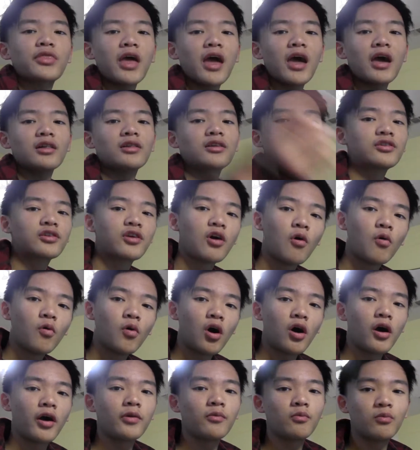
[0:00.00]
that, let's go
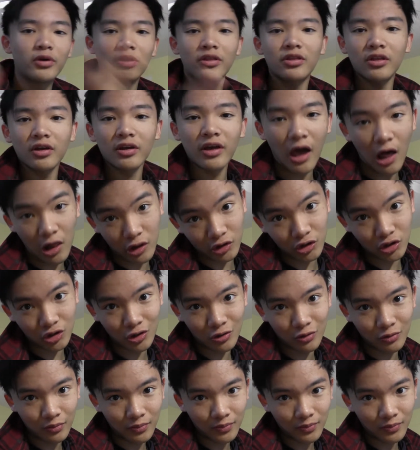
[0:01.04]
on with the Callan show.